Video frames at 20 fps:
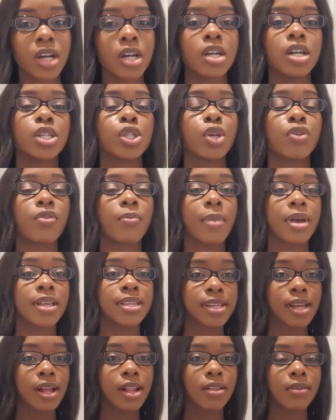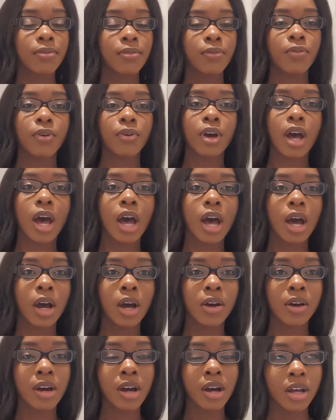So for myself,
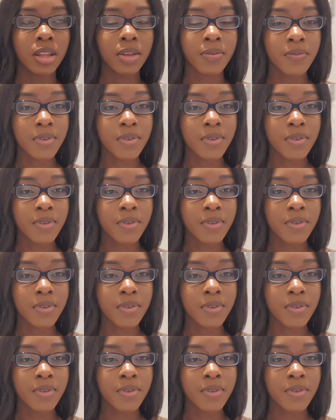the